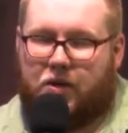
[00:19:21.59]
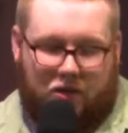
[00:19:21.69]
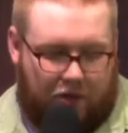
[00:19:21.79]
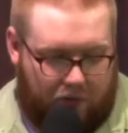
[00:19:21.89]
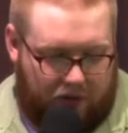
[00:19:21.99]

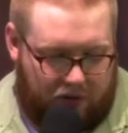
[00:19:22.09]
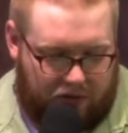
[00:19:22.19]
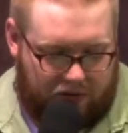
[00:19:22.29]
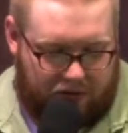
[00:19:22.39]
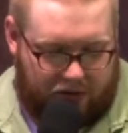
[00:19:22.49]
We, we
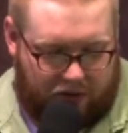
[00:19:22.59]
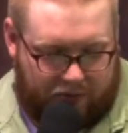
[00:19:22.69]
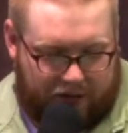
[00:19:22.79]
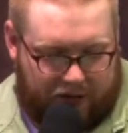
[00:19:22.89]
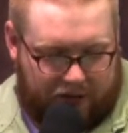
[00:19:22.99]
use
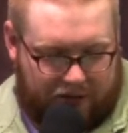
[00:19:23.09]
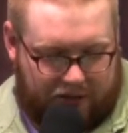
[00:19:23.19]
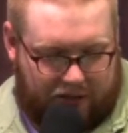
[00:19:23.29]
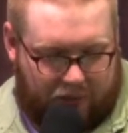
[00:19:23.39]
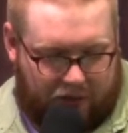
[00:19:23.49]

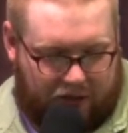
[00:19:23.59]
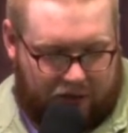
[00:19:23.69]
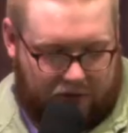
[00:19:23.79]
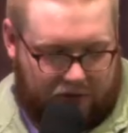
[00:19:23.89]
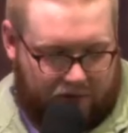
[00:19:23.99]
terminology and we
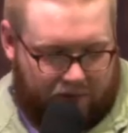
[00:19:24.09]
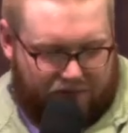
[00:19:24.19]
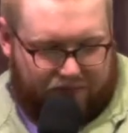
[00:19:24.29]
use